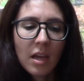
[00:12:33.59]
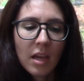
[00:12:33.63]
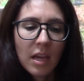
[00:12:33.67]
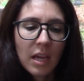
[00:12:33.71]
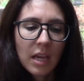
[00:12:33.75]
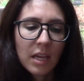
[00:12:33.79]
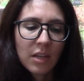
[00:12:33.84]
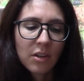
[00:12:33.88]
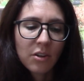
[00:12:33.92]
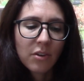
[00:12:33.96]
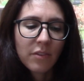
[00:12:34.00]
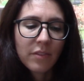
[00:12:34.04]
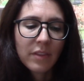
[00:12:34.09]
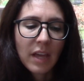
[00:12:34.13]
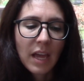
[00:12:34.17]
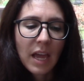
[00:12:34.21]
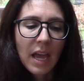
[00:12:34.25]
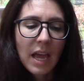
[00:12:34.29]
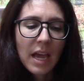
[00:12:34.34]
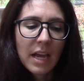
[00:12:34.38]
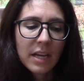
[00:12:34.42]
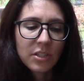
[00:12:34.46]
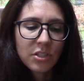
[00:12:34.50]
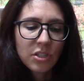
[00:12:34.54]
And on the
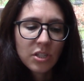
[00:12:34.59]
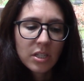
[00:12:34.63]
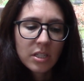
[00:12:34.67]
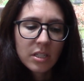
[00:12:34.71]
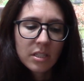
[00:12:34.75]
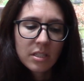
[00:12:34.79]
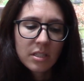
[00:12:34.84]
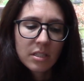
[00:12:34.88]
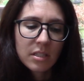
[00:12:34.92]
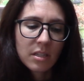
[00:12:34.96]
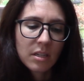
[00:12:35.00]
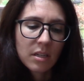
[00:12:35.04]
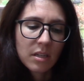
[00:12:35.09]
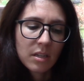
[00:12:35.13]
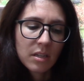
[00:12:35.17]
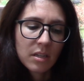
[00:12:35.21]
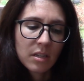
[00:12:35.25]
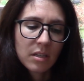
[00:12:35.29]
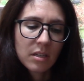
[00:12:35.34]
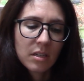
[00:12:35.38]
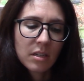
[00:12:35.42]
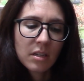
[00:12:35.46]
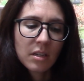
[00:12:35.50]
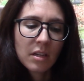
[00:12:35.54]
edges,
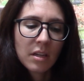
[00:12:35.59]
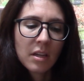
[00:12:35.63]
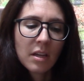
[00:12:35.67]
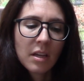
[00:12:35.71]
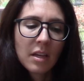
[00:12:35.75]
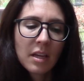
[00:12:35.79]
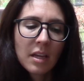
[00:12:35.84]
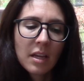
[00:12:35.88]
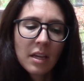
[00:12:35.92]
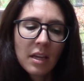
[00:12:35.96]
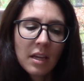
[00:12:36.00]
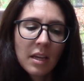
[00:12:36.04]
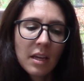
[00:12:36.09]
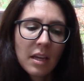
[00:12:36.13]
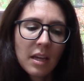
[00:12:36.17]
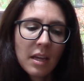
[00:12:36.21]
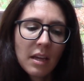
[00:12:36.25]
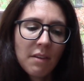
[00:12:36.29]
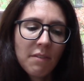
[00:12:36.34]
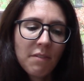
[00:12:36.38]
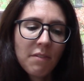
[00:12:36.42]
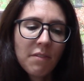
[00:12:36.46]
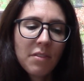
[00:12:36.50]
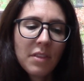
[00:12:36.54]

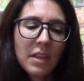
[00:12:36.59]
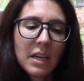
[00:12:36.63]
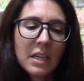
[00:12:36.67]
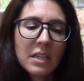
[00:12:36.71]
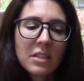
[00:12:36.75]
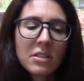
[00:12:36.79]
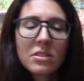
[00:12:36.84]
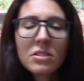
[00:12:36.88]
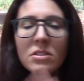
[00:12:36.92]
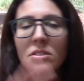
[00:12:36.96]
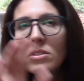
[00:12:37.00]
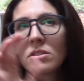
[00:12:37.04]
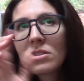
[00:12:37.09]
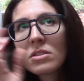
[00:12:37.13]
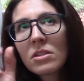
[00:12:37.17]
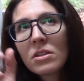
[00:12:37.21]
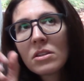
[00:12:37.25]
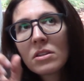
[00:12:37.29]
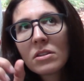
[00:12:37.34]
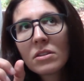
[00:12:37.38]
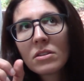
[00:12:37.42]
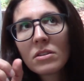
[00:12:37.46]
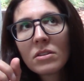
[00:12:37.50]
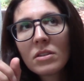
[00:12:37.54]
if
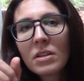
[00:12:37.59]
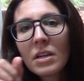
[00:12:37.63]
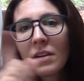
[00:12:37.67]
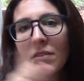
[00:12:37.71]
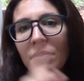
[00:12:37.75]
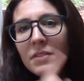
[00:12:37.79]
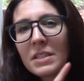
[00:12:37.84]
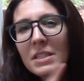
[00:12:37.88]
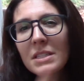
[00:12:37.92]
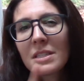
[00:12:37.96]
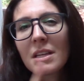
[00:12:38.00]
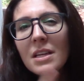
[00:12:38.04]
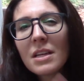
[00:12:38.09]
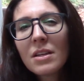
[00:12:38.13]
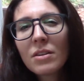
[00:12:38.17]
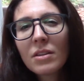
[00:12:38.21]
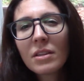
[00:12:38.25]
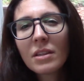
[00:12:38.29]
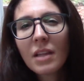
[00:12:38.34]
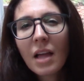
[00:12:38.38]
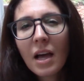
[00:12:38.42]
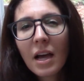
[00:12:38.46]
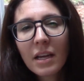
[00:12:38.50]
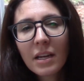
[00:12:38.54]
it doesn't
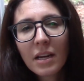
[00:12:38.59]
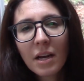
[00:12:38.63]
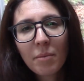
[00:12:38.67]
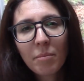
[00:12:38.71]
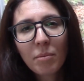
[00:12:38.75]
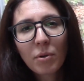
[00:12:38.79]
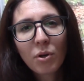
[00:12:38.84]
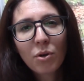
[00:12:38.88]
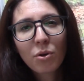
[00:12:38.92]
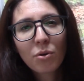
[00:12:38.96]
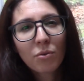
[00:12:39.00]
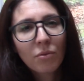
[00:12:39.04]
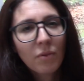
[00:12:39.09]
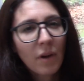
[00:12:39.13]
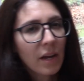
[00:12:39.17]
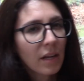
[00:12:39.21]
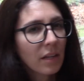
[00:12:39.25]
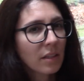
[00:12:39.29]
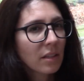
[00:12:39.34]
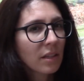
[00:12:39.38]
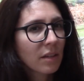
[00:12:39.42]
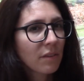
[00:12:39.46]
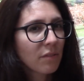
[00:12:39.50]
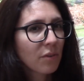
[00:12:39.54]
line up
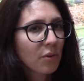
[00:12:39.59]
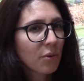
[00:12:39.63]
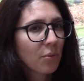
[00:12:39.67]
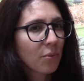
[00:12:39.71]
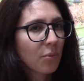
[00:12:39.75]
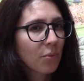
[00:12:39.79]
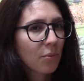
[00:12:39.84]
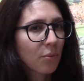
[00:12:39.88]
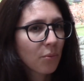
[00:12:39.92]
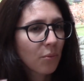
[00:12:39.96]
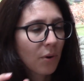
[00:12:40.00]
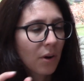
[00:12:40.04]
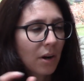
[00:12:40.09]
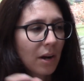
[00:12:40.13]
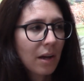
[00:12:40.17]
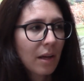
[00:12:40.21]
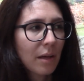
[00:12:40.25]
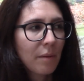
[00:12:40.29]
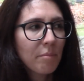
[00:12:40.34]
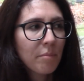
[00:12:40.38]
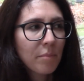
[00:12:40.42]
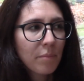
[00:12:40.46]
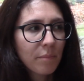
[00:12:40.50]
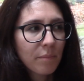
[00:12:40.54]
correctly for where
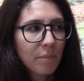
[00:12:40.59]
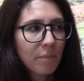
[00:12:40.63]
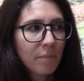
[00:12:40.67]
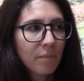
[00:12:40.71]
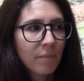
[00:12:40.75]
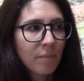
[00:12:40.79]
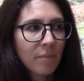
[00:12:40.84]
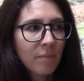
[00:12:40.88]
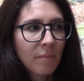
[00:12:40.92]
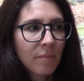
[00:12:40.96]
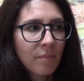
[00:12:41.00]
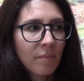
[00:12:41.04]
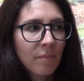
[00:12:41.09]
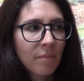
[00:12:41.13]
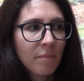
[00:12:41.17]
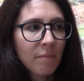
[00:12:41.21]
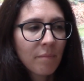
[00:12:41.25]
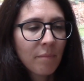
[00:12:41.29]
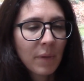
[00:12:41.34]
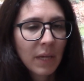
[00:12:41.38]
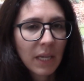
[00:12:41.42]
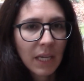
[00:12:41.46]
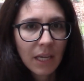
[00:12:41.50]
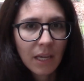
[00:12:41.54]
I'm
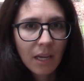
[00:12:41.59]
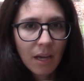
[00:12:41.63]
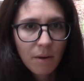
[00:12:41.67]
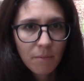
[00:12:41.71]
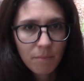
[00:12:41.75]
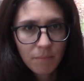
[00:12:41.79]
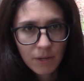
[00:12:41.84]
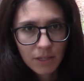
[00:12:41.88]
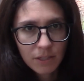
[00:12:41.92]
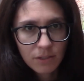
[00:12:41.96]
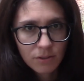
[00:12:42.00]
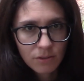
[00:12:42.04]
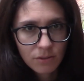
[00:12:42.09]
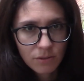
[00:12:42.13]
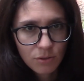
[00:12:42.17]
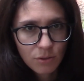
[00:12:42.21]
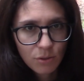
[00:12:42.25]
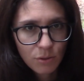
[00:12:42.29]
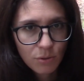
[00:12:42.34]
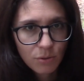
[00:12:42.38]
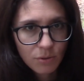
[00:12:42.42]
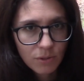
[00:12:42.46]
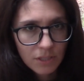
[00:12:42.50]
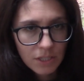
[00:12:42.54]
picking up my
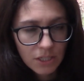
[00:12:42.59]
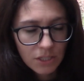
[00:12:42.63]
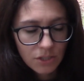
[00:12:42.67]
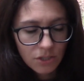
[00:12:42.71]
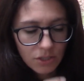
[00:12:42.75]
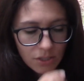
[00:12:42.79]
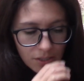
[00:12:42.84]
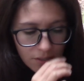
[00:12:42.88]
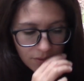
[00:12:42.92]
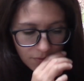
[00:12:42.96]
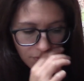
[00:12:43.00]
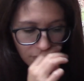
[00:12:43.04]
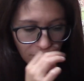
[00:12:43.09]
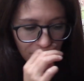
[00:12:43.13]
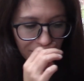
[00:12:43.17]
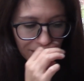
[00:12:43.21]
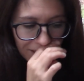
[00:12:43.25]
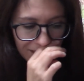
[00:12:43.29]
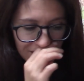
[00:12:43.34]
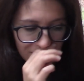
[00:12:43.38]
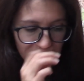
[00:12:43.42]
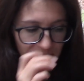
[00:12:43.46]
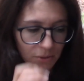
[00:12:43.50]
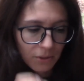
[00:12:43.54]
2 stitches for my
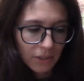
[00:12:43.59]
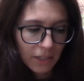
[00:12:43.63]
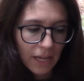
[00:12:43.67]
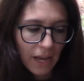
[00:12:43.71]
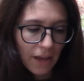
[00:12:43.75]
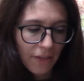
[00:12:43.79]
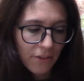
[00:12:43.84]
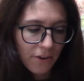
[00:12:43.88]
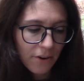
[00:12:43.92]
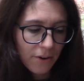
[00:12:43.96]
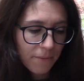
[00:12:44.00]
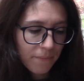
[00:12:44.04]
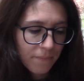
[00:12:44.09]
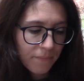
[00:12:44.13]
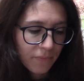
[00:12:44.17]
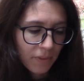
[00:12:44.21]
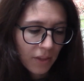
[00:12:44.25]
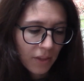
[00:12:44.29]
knit 2 together,